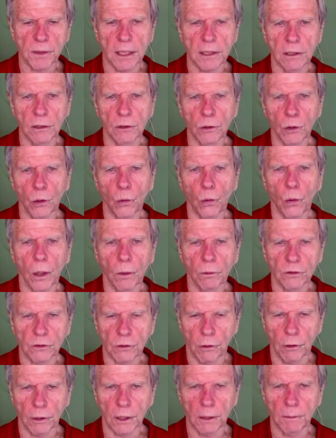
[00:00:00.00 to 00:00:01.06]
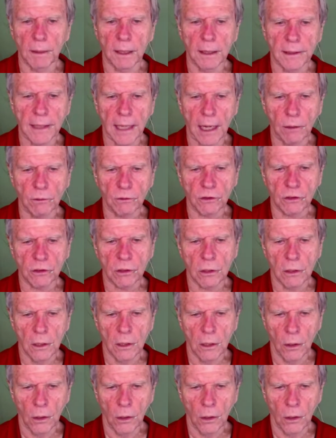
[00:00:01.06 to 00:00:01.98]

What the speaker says: I didn't know what was going to be announced,